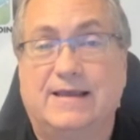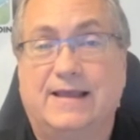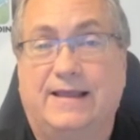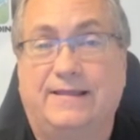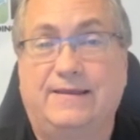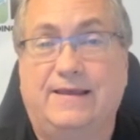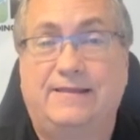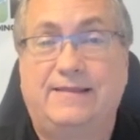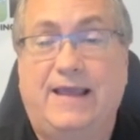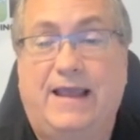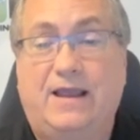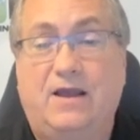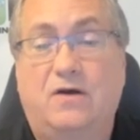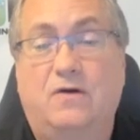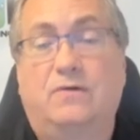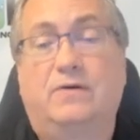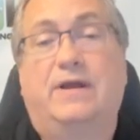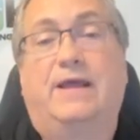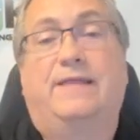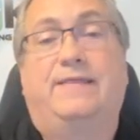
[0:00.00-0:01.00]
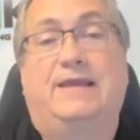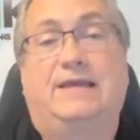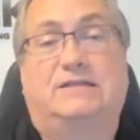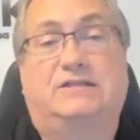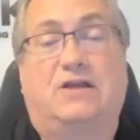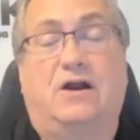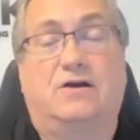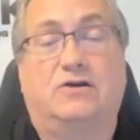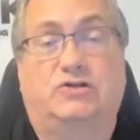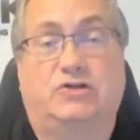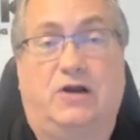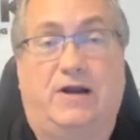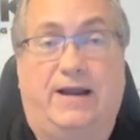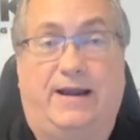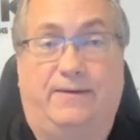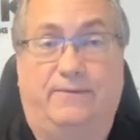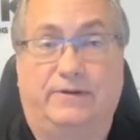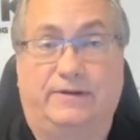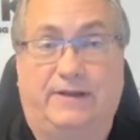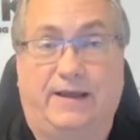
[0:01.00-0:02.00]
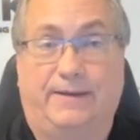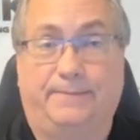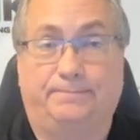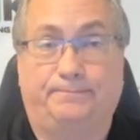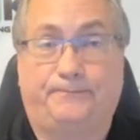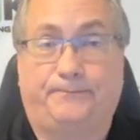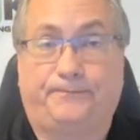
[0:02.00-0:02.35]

And then they go and they start trading with it.